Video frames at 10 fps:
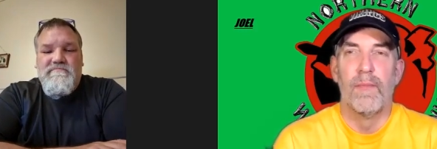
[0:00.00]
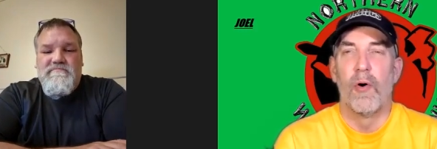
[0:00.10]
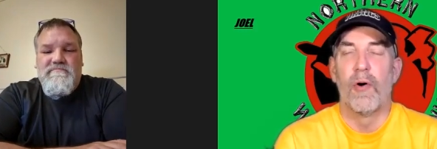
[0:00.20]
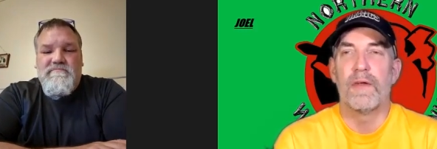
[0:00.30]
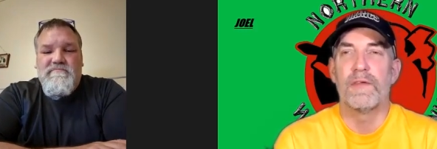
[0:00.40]

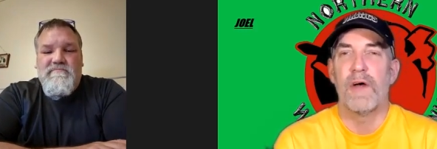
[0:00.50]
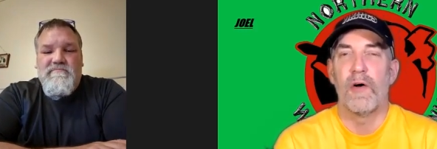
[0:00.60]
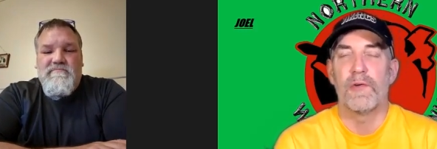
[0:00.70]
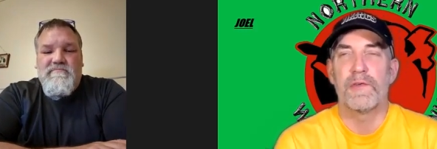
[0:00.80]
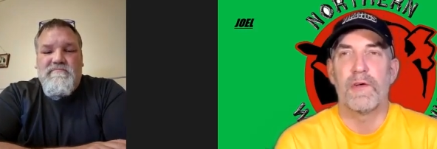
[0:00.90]
Speaker 1: boards
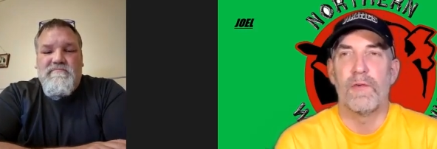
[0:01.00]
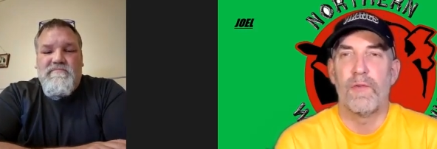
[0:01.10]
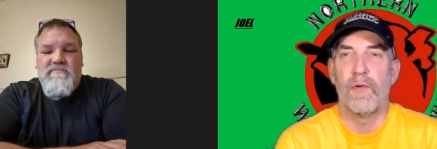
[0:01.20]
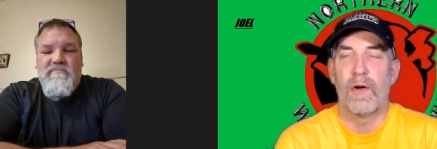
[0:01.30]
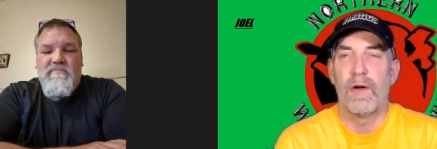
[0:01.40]
also
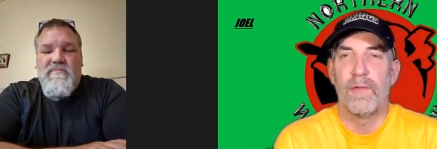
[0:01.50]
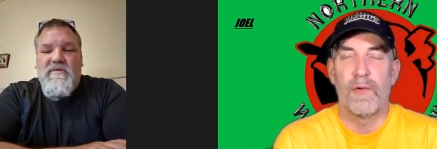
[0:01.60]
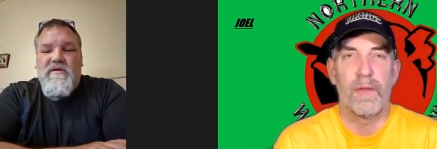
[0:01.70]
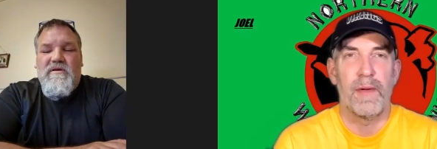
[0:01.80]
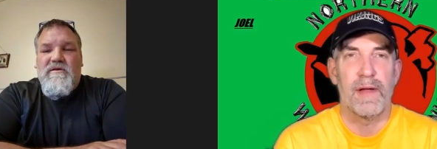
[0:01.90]
for
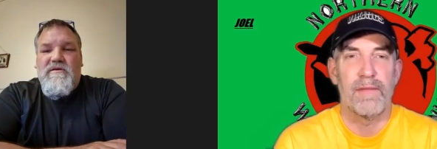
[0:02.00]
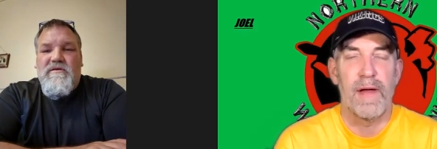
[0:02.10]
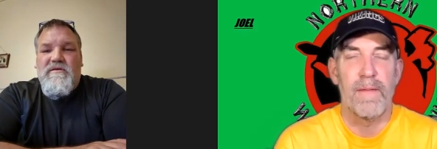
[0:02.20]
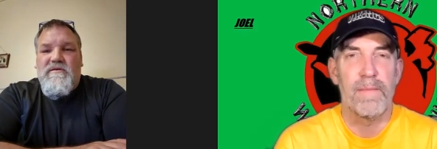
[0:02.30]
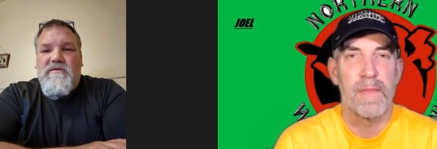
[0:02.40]
for the big
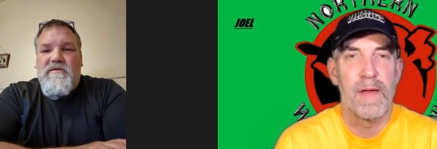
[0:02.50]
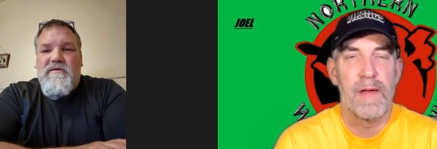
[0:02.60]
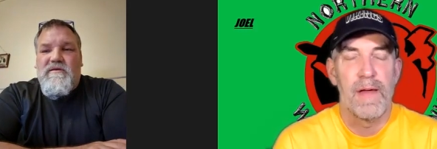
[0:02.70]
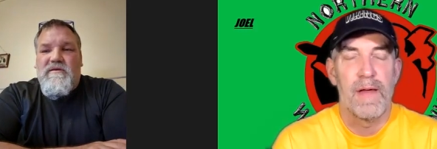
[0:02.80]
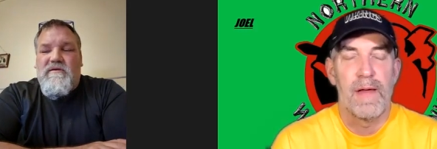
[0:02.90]
event.
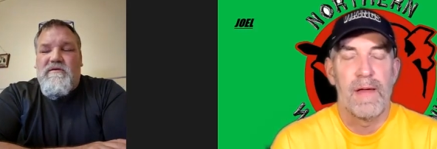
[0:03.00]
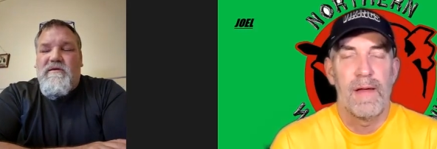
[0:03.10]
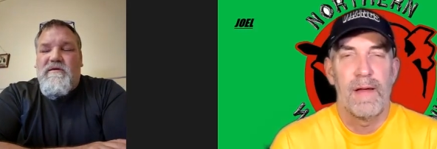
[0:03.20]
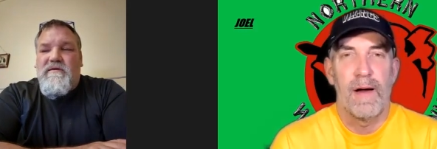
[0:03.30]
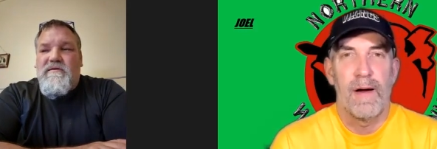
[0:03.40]

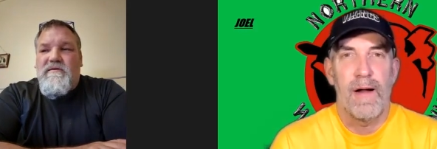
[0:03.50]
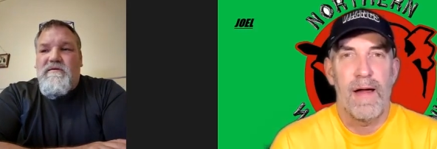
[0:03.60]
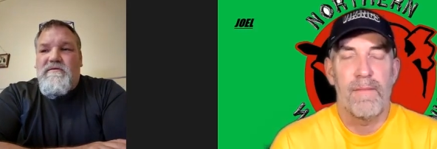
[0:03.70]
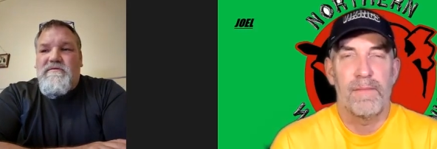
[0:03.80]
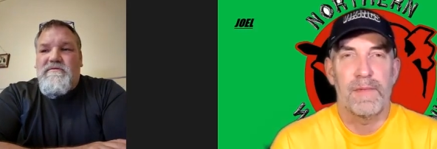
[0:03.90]
All
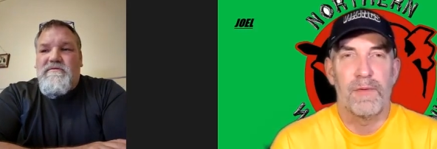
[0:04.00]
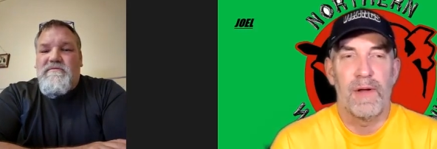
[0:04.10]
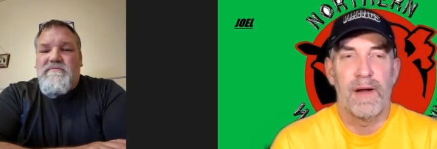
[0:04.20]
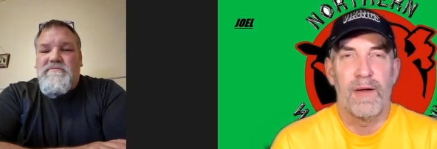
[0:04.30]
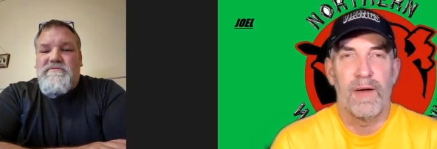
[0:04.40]
right, did
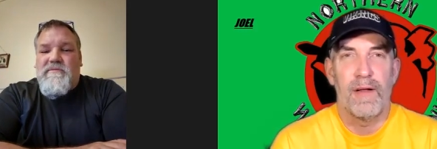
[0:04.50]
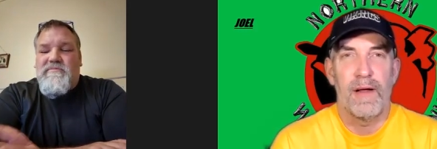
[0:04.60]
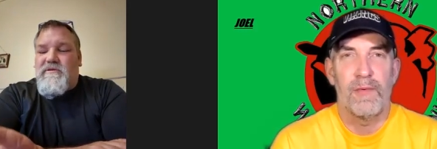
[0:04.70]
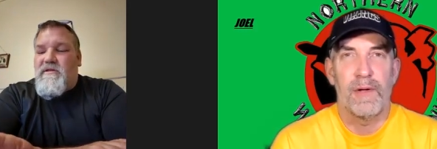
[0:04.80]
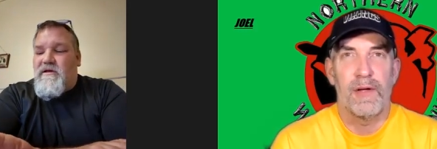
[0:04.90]
we hit it
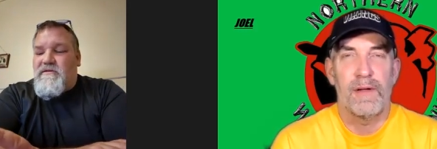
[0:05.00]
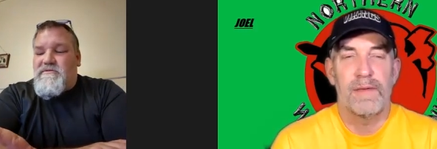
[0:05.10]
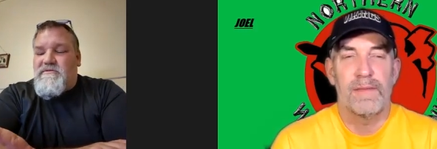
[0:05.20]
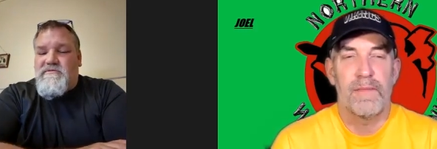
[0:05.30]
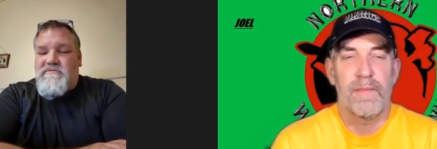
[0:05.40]
all?
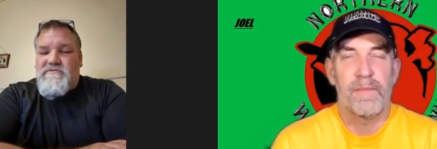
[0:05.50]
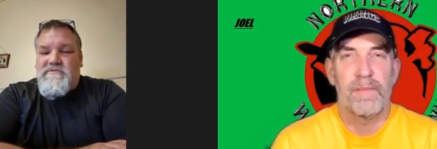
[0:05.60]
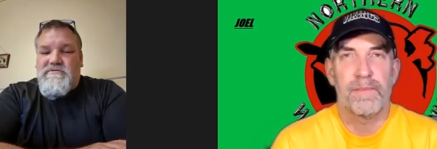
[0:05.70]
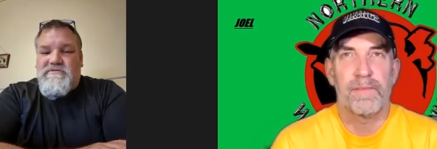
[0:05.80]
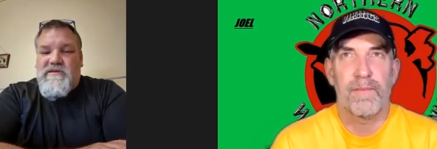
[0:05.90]
Something,
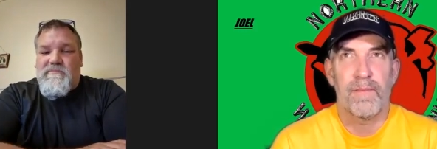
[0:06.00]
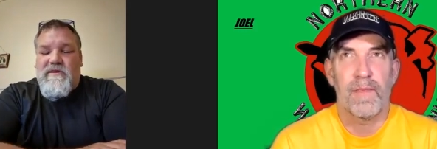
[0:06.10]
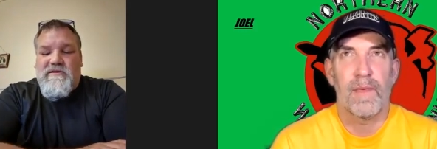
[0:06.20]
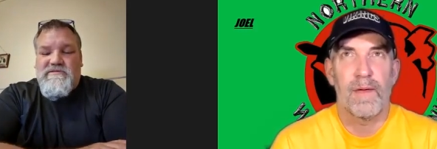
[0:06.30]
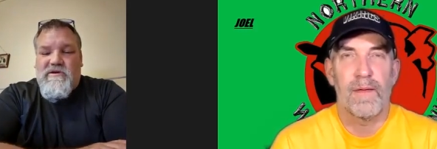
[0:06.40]

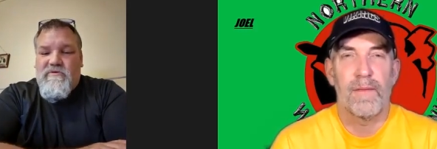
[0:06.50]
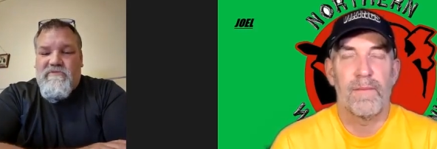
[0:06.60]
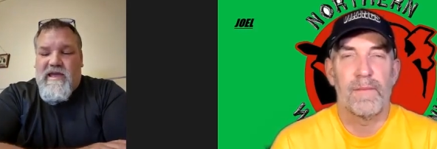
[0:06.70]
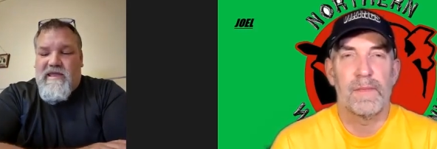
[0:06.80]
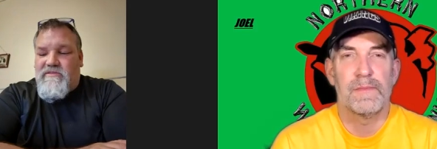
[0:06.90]
Speaker 2: something else that
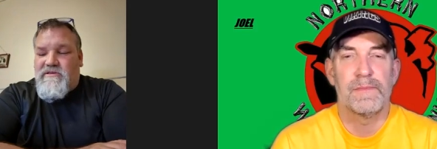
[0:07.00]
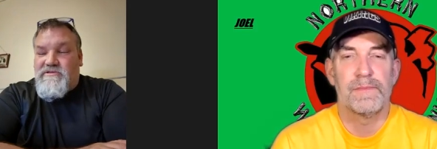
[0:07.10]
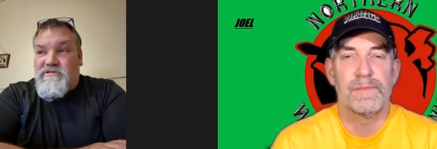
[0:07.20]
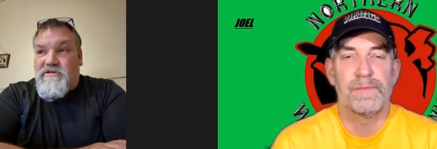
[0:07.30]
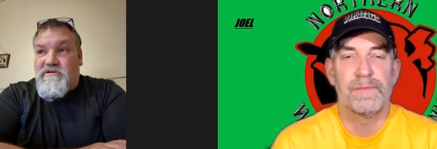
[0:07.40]
we've added
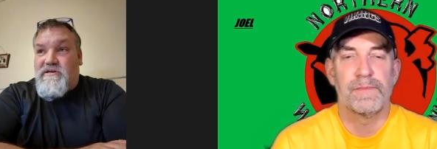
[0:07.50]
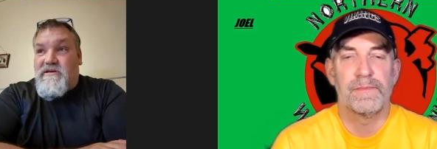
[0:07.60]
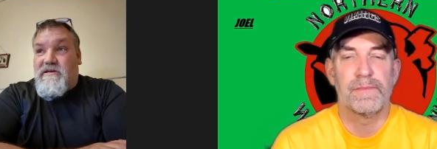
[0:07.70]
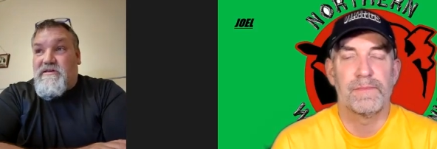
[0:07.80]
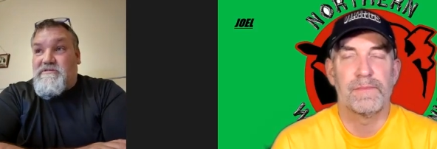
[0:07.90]
this year
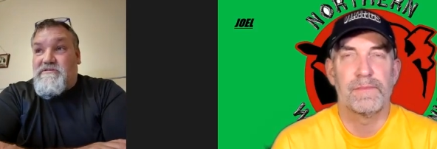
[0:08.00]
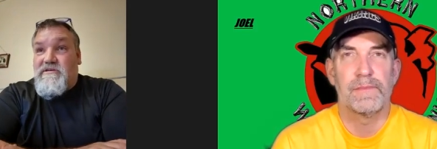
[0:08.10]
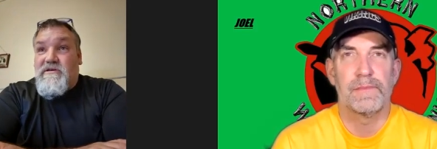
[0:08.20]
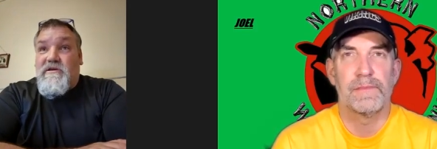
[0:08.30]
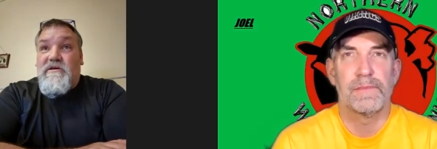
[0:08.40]
is
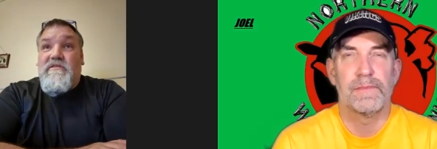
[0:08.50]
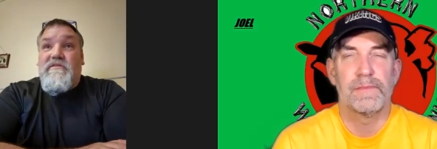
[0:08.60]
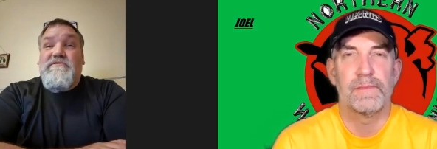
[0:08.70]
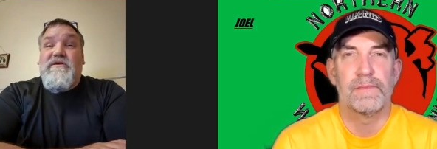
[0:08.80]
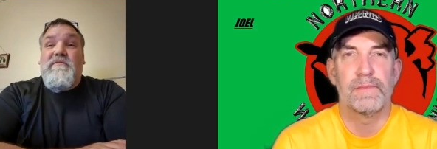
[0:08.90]

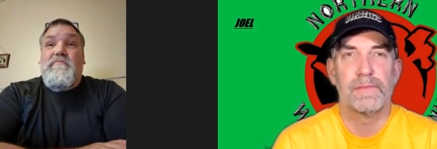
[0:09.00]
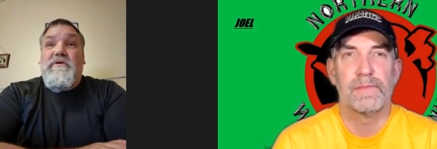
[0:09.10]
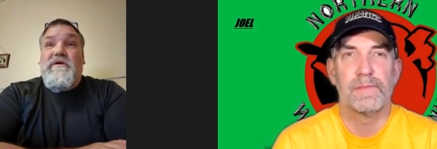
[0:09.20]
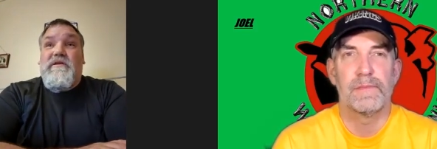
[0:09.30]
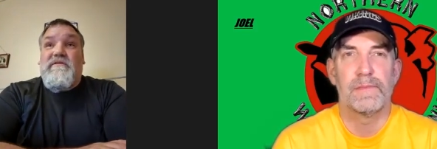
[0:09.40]
there's going to
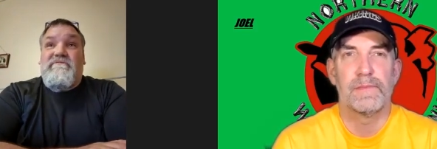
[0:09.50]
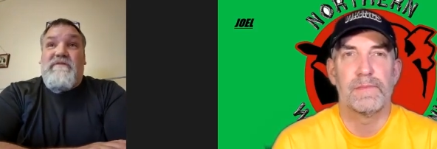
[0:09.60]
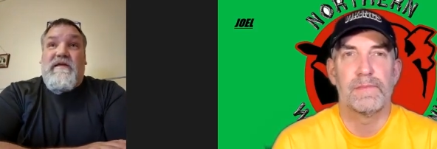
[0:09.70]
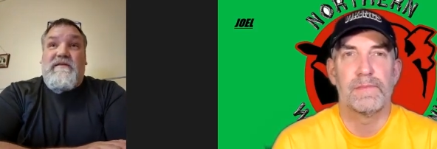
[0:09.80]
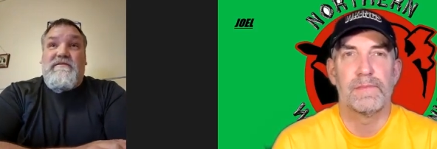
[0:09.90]
be an
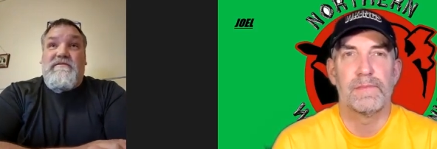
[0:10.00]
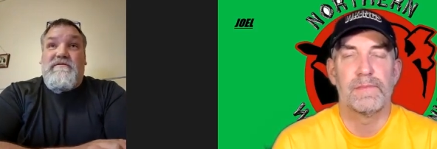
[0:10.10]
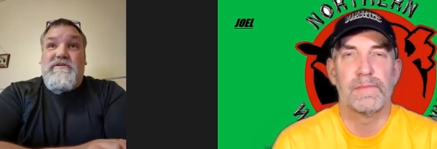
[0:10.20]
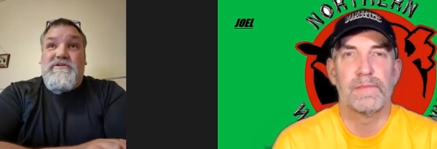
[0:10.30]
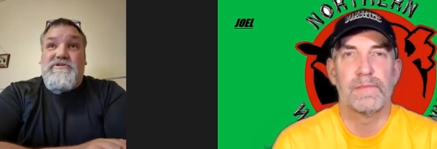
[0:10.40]
event
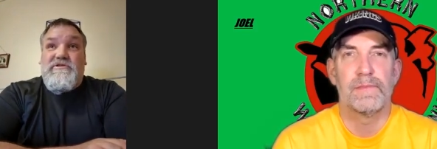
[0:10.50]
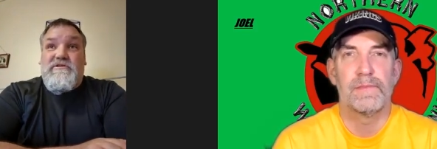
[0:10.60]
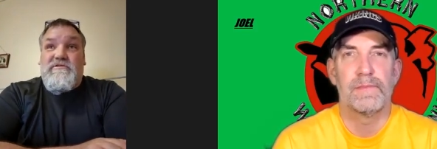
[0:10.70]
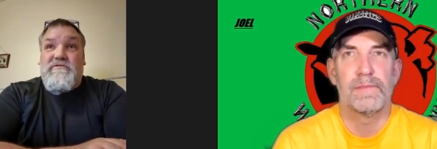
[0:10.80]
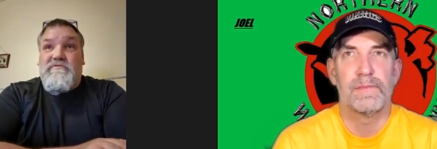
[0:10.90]

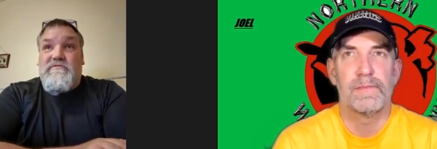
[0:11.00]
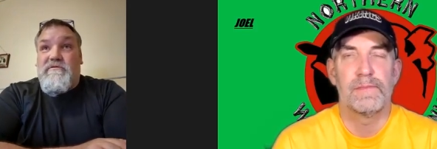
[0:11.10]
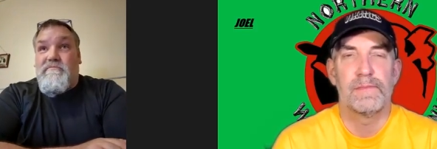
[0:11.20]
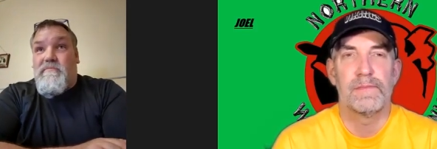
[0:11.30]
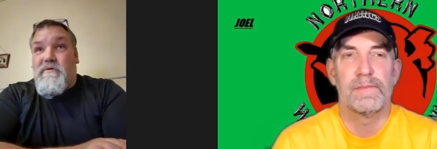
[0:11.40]
t-shirt
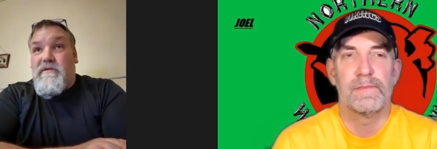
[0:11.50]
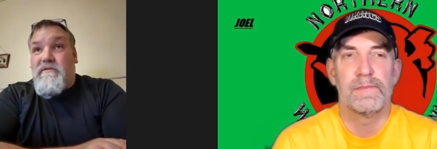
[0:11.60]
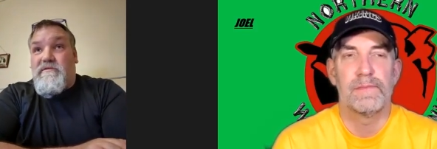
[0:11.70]
but